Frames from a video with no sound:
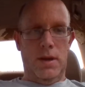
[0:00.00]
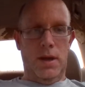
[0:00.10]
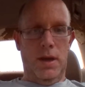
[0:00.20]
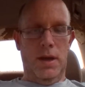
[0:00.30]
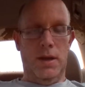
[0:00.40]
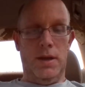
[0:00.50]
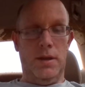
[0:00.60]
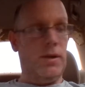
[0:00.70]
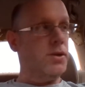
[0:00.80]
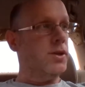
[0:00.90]
And
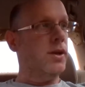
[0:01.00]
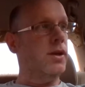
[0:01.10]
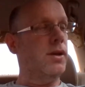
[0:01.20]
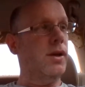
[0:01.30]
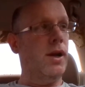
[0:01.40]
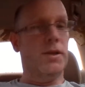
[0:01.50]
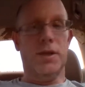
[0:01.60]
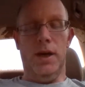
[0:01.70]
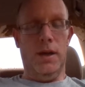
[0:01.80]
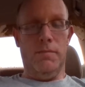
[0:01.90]
there's a
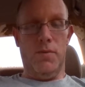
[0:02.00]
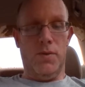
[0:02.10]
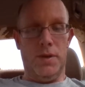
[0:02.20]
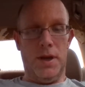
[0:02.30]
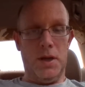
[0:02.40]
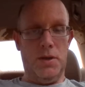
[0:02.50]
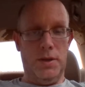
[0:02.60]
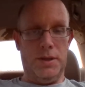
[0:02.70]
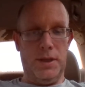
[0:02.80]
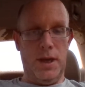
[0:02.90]
ton more that I
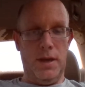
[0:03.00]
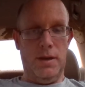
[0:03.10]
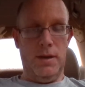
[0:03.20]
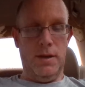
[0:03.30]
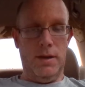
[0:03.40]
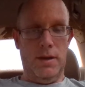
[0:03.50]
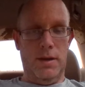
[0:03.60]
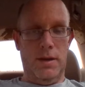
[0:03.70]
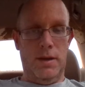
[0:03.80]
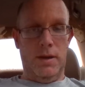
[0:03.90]
could say,
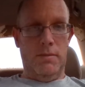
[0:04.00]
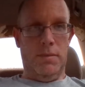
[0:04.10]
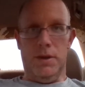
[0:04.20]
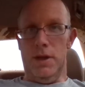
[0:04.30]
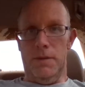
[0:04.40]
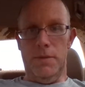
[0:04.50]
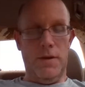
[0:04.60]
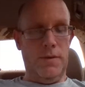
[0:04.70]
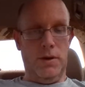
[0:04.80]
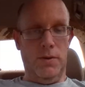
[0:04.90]
but that I'm
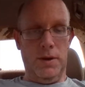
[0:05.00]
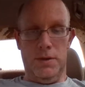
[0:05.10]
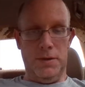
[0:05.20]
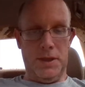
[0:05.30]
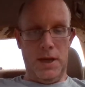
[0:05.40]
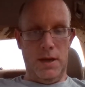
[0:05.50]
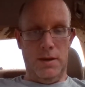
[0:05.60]
never going to say.